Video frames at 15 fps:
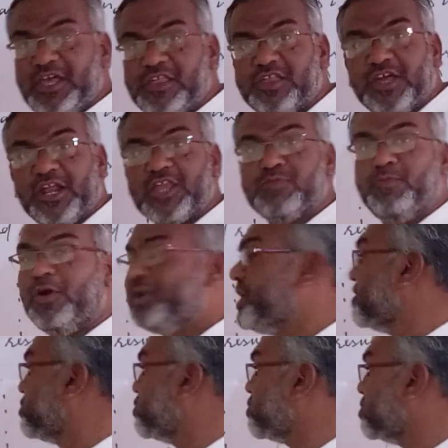is
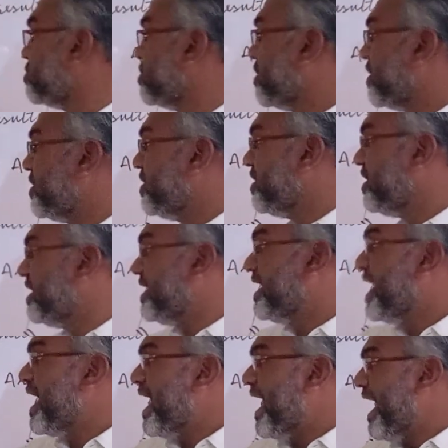corresponding to
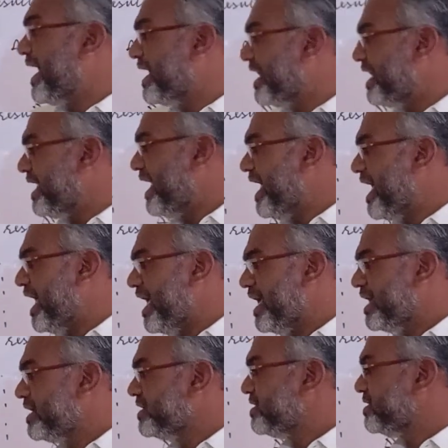DE. Angle
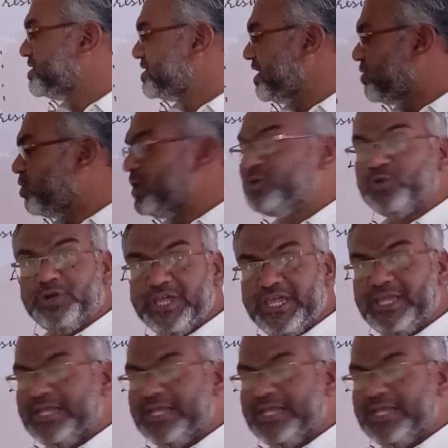A is equal to D.